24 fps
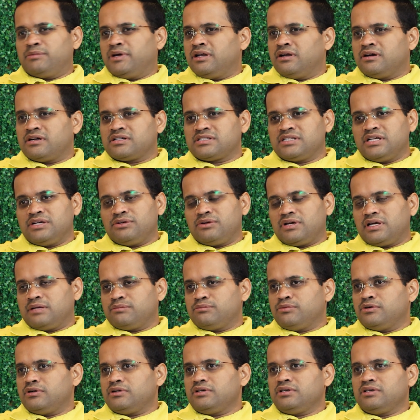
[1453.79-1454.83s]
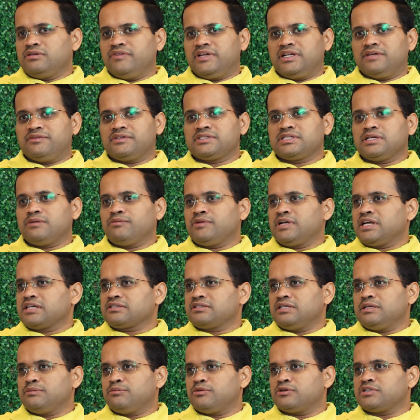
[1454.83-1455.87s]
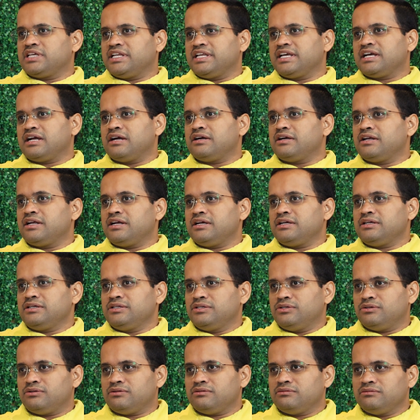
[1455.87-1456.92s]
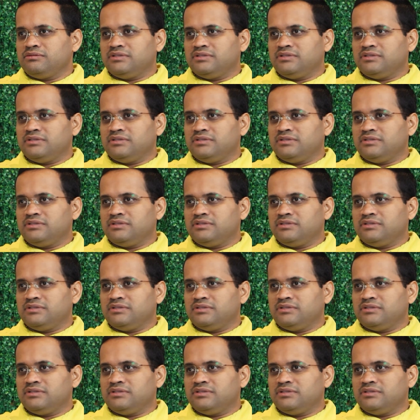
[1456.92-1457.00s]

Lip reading: alerts that you can put whenever someone actually puts any content,